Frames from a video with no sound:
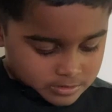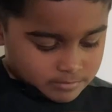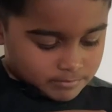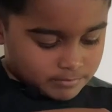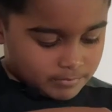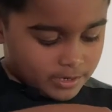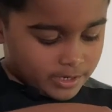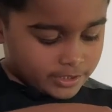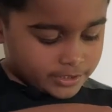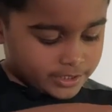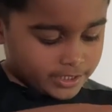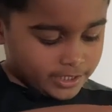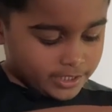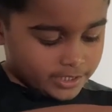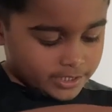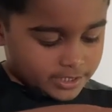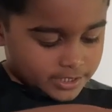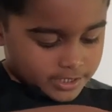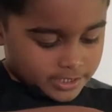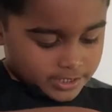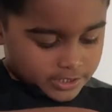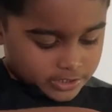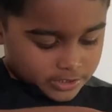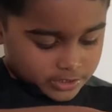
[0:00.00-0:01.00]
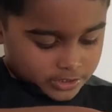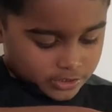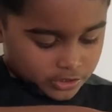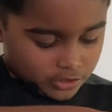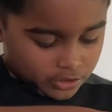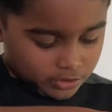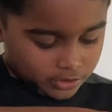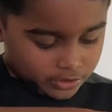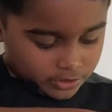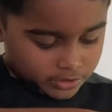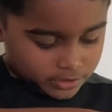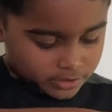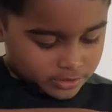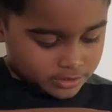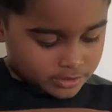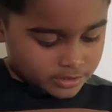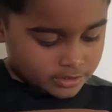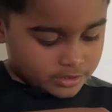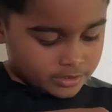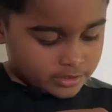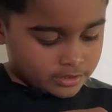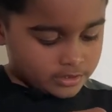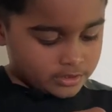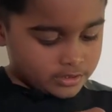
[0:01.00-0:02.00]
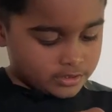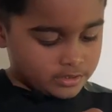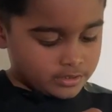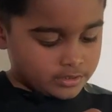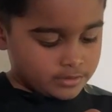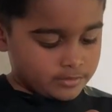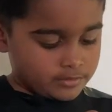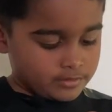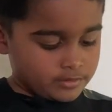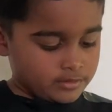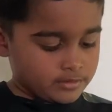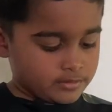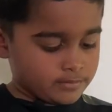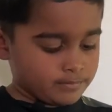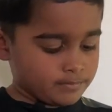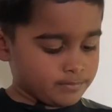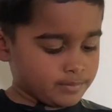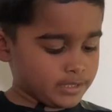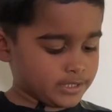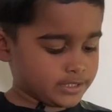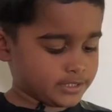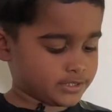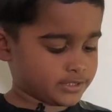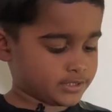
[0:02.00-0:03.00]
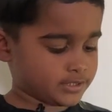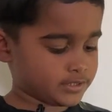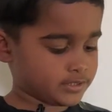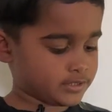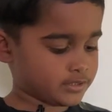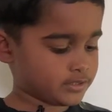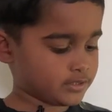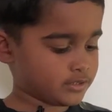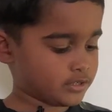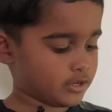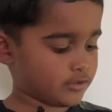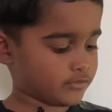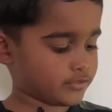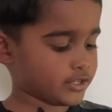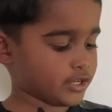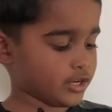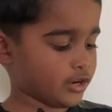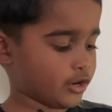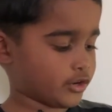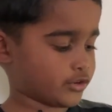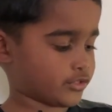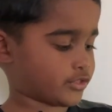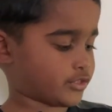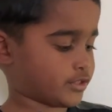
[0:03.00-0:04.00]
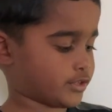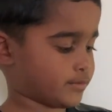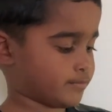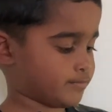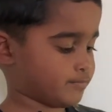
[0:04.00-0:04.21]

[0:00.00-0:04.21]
mark it in your place of the Earth.